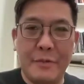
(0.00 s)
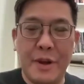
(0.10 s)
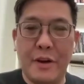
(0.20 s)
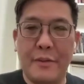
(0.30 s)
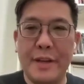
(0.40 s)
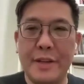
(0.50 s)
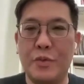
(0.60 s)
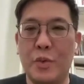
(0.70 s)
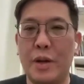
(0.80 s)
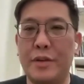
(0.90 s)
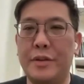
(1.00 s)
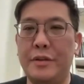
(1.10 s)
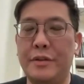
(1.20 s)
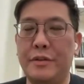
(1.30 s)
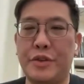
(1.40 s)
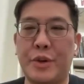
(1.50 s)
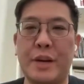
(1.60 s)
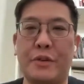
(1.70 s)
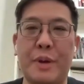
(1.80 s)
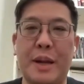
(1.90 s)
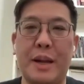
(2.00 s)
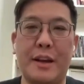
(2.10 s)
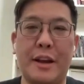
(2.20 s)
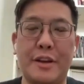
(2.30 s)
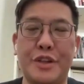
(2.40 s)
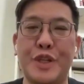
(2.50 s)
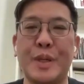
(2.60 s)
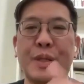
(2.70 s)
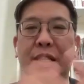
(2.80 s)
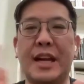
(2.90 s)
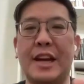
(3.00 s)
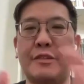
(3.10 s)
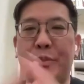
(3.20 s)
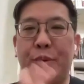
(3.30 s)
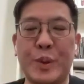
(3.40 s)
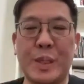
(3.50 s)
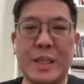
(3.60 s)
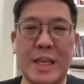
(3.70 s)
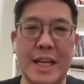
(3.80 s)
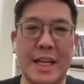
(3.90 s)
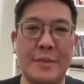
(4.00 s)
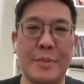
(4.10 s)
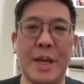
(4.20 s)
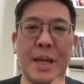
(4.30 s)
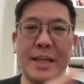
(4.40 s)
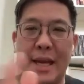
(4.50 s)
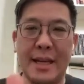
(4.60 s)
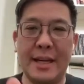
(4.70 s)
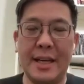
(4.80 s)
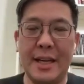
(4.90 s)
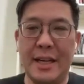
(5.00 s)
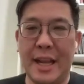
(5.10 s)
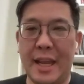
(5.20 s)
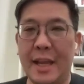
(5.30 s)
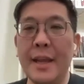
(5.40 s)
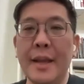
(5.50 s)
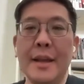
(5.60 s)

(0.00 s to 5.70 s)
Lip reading: we always want to try and create a just and equitable society, but at the end of the day,